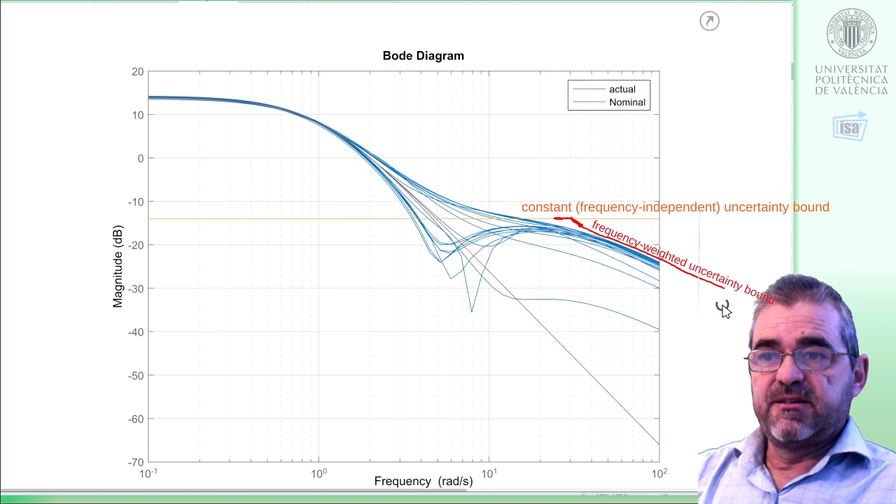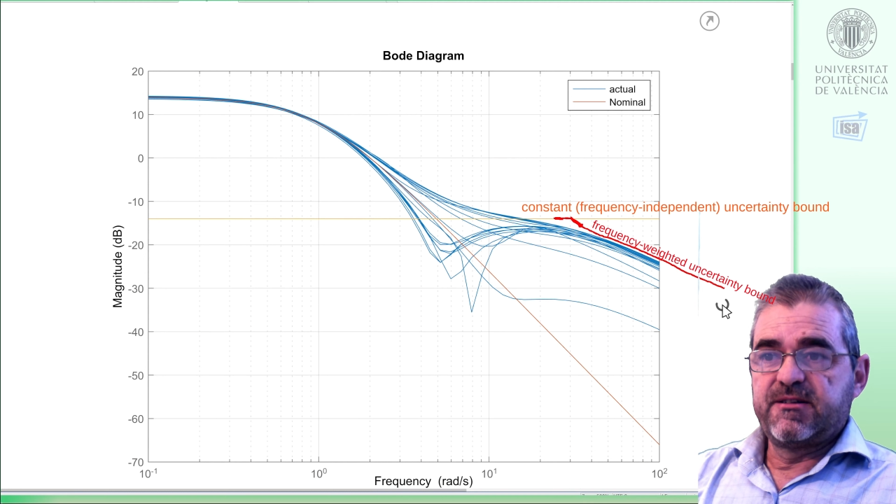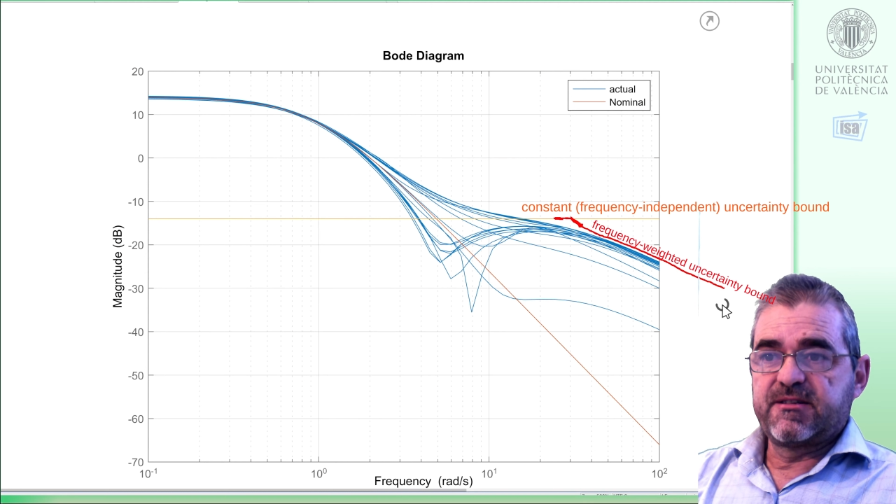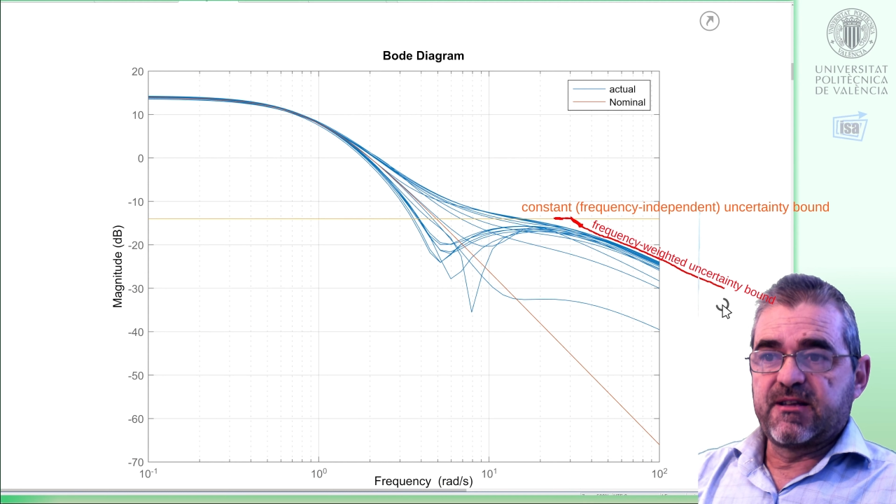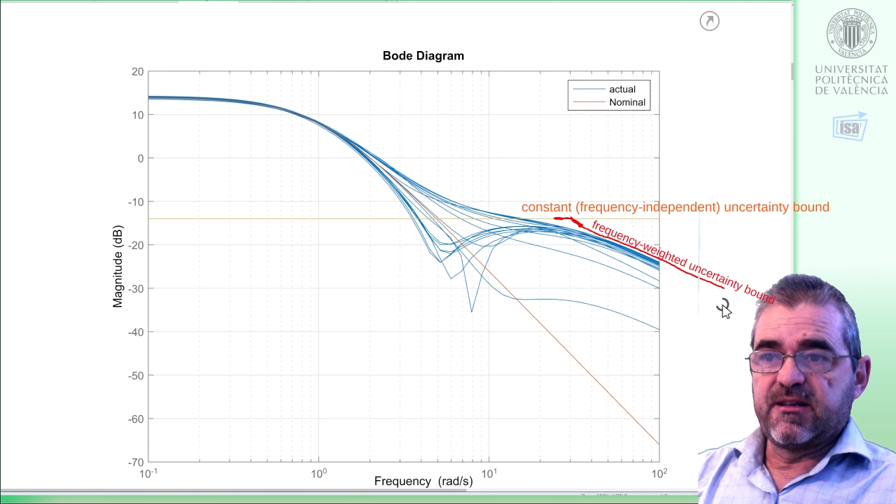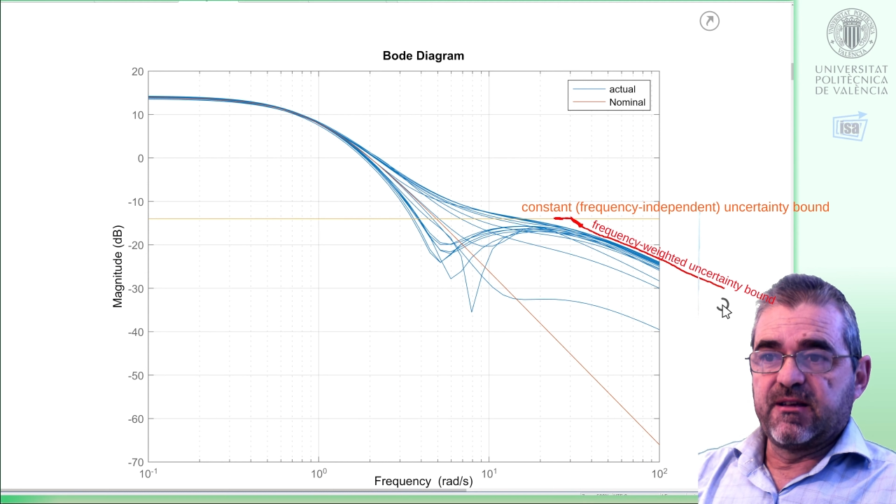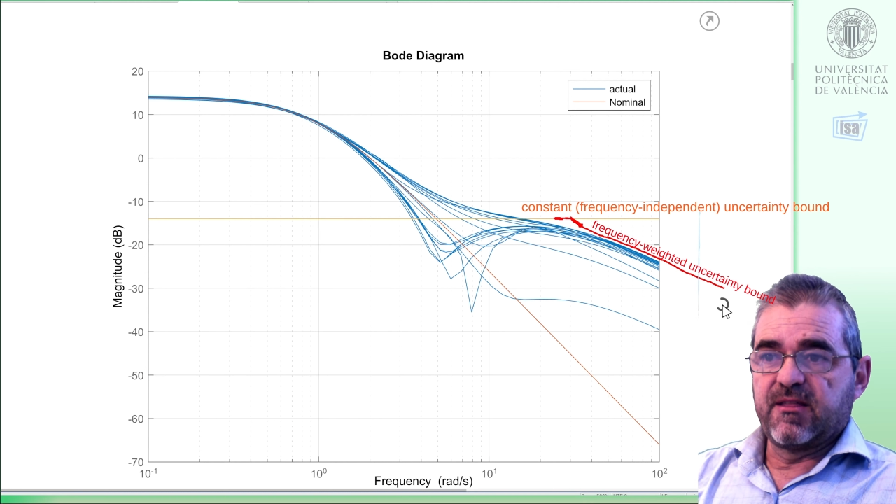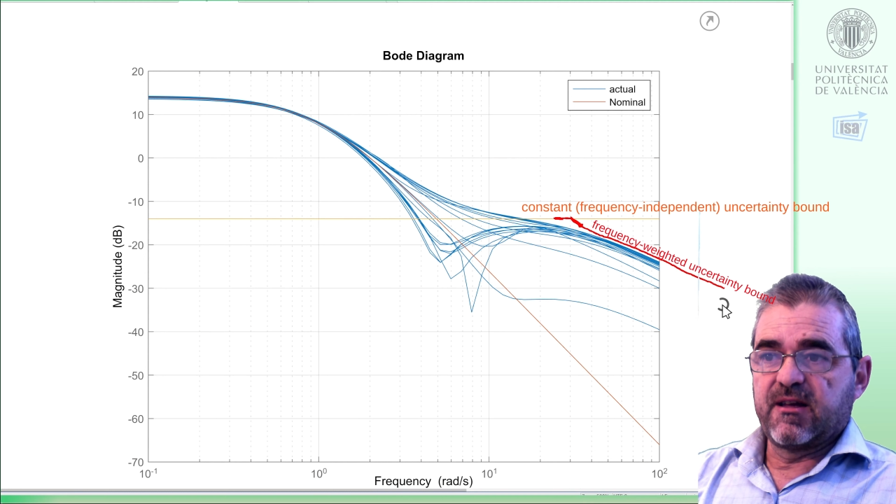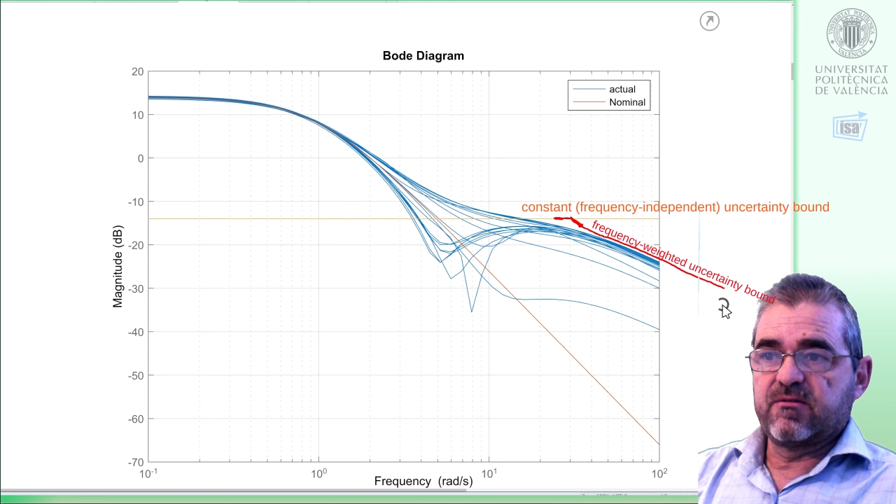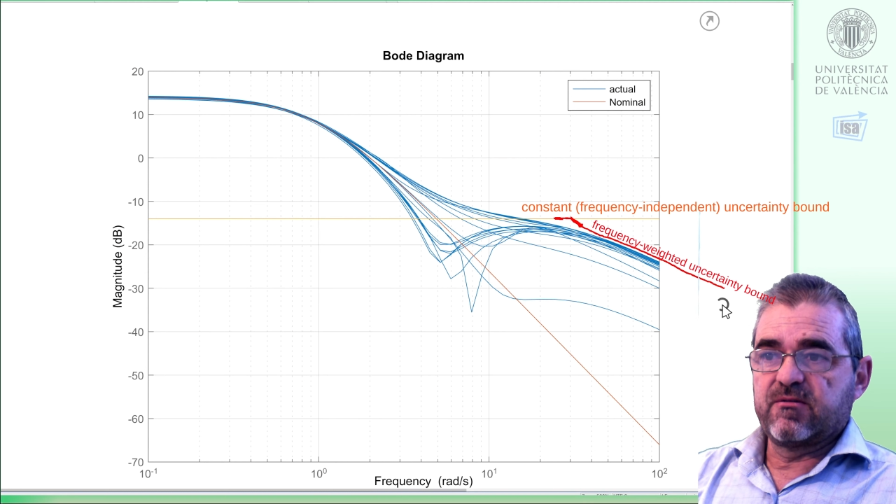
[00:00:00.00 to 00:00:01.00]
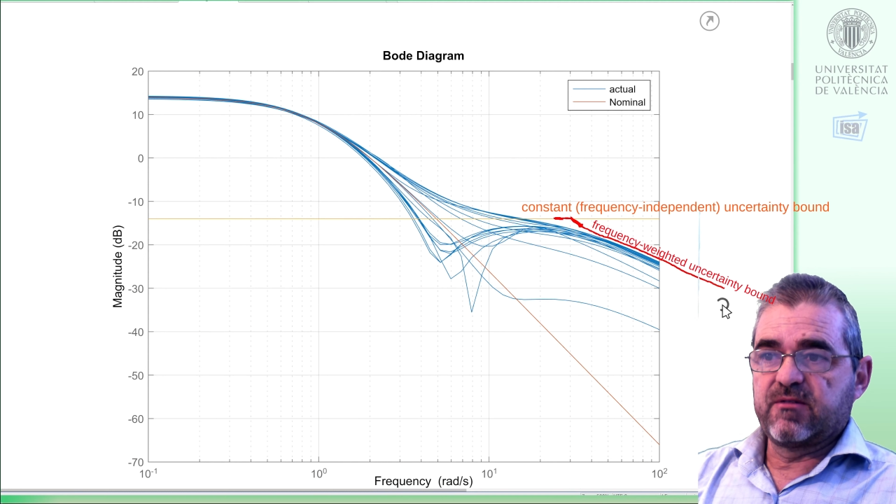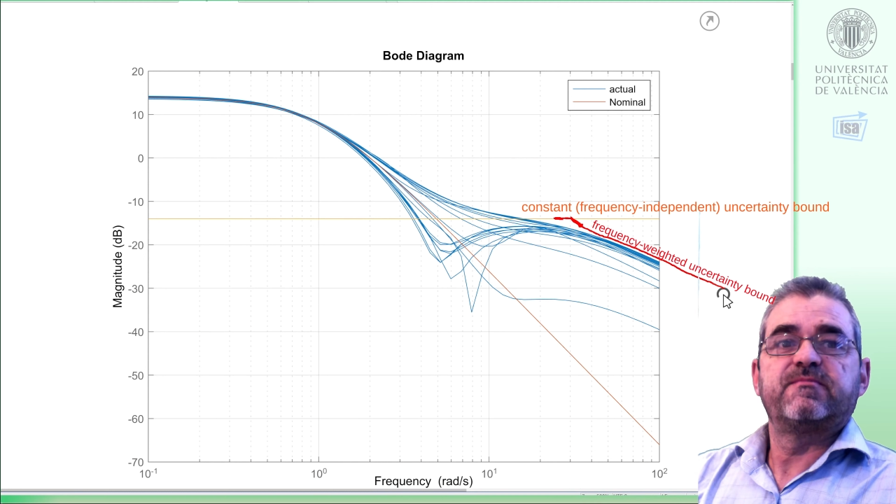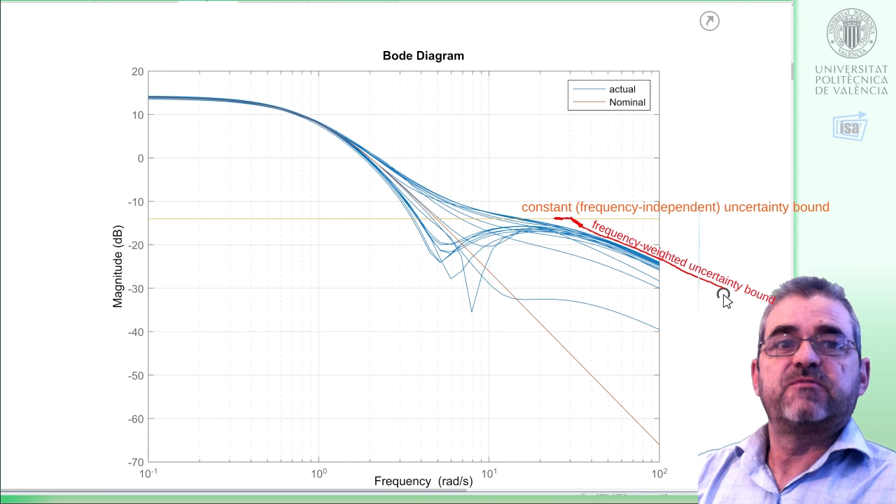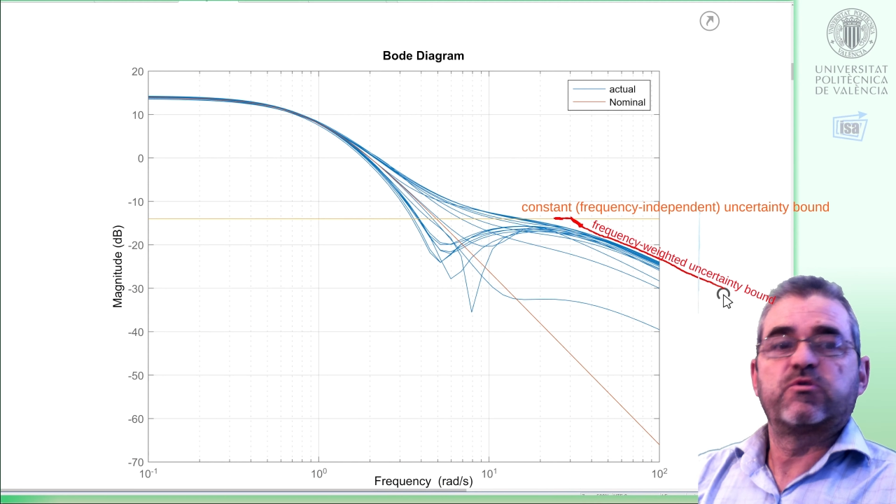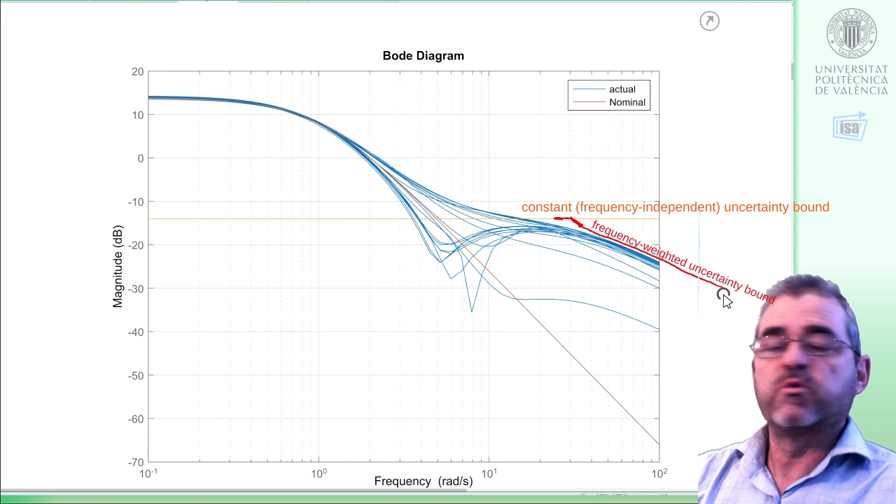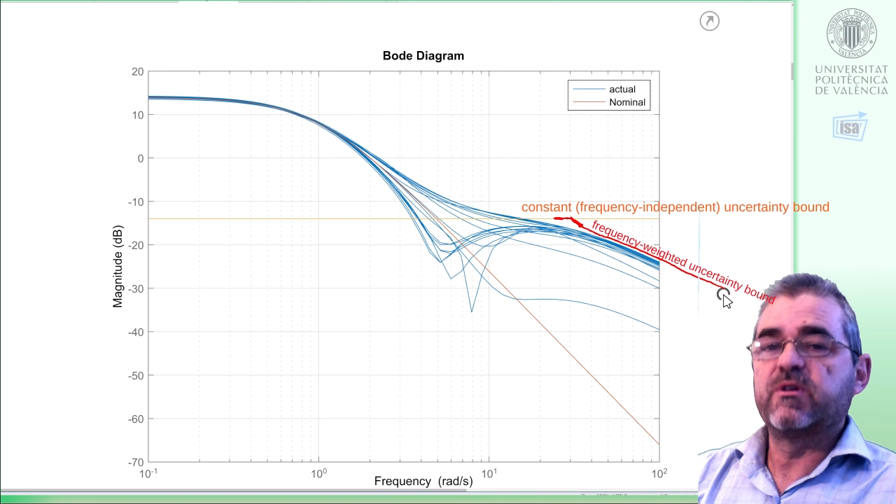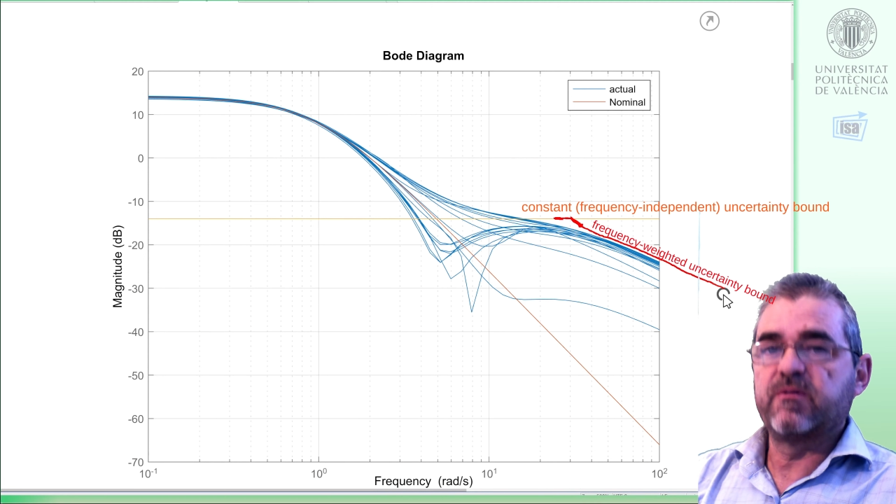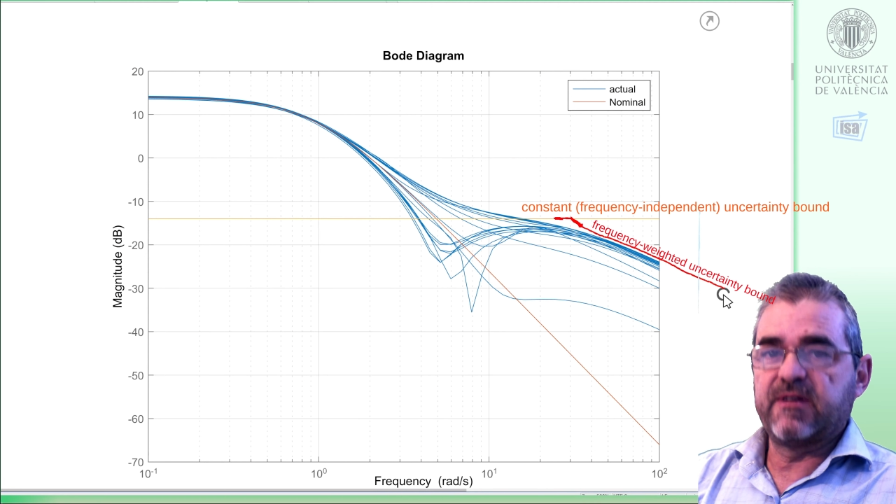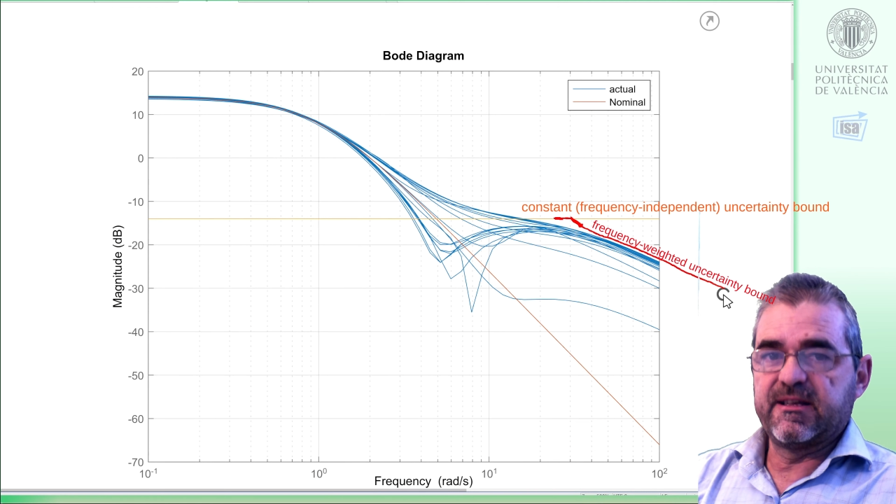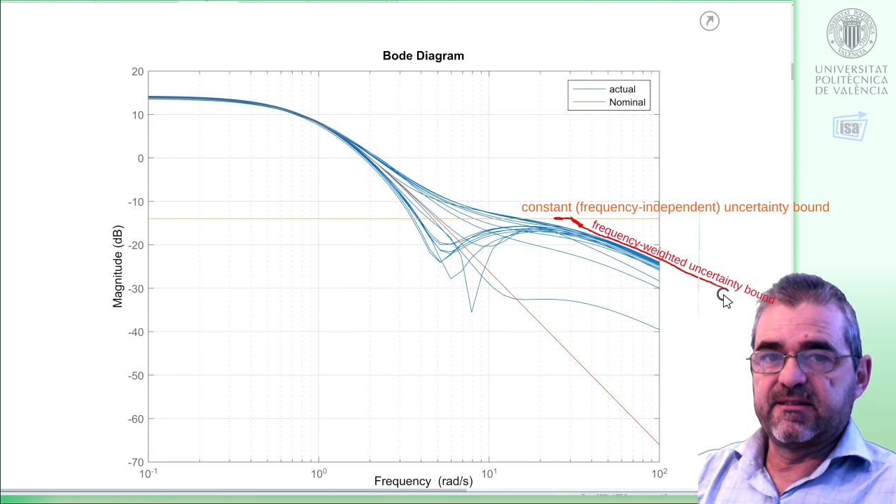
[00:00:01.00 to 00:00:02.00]
saying that sooner
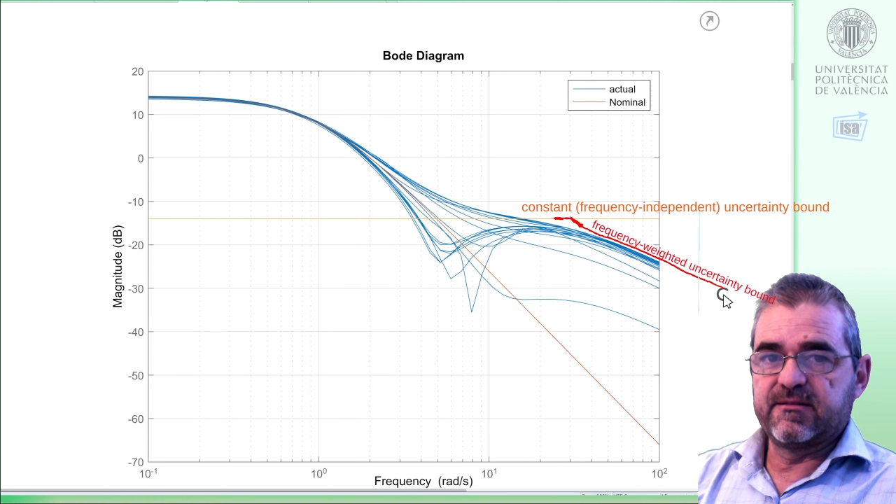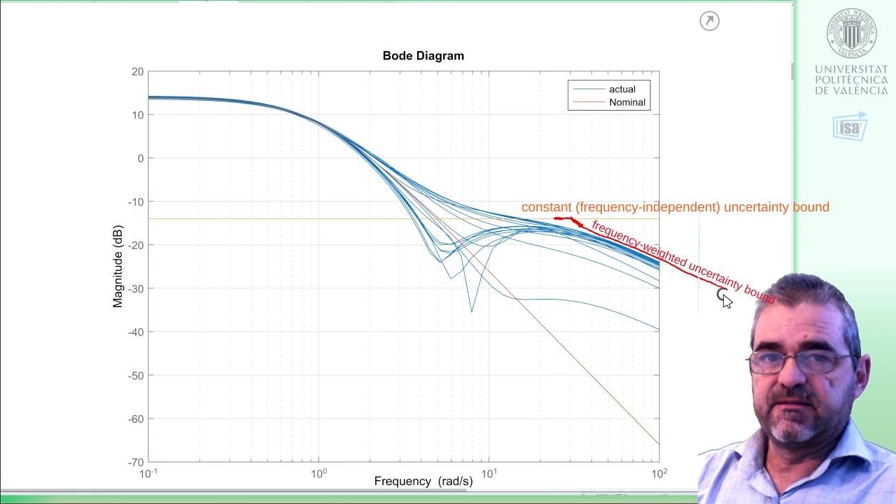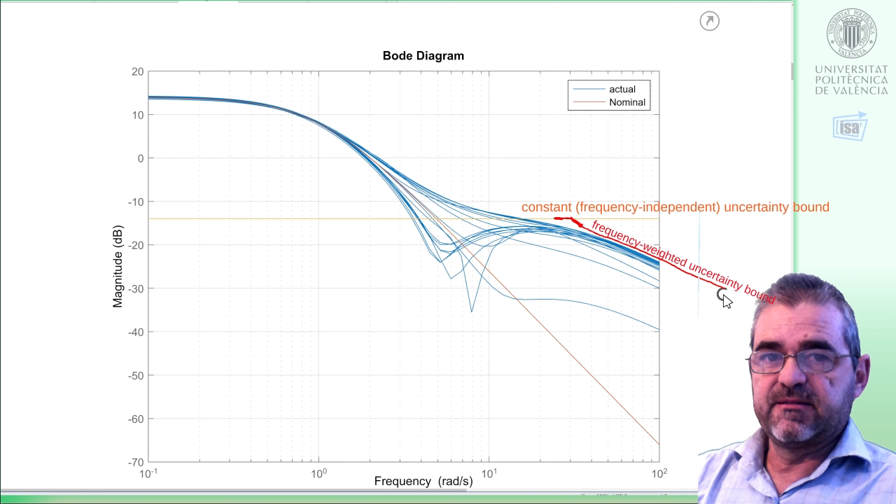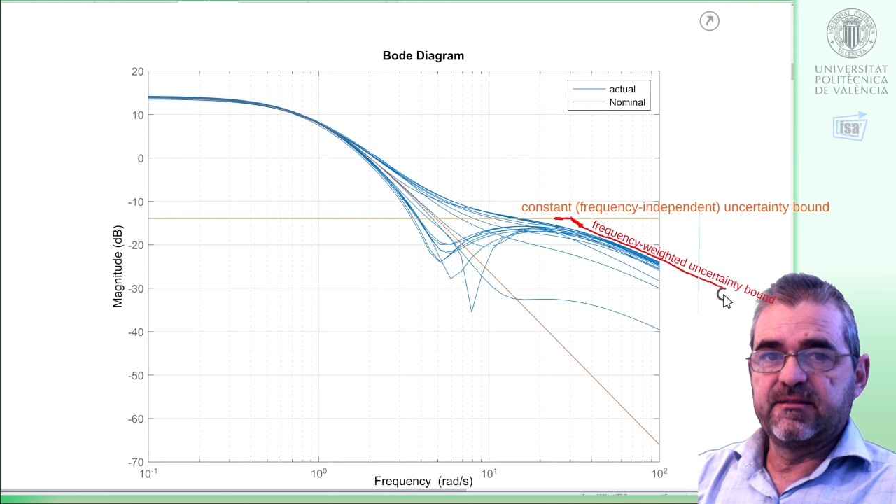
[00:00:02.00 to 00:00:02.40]
or later